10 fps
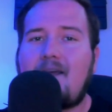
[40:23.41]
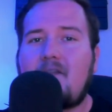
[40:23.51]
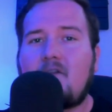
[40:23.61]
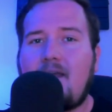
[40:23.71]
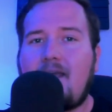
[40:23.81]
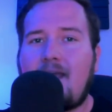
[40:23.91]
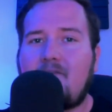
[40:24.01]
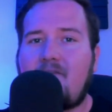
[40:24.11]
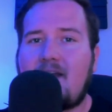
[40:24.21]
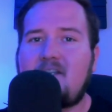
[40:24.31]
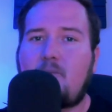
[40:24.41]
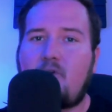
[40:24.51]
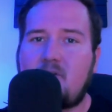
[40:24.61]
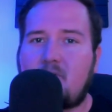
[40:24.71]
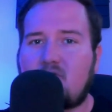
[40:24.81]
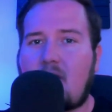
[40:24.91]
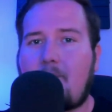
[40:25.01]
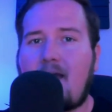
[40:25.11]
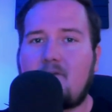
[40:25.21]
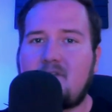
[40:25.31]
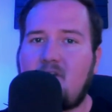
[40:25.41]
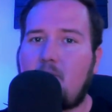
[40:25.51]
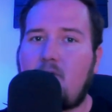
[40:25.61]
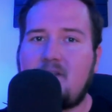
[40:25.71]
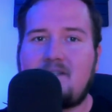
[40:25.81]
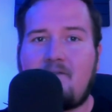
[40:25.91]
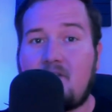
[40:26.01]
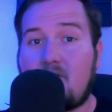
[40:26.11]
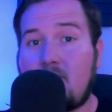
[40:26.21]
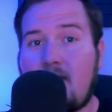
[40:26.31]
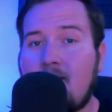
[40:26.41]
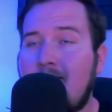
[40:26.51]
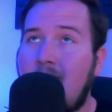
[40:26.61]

the league in fantasy points per dropback with 0.73,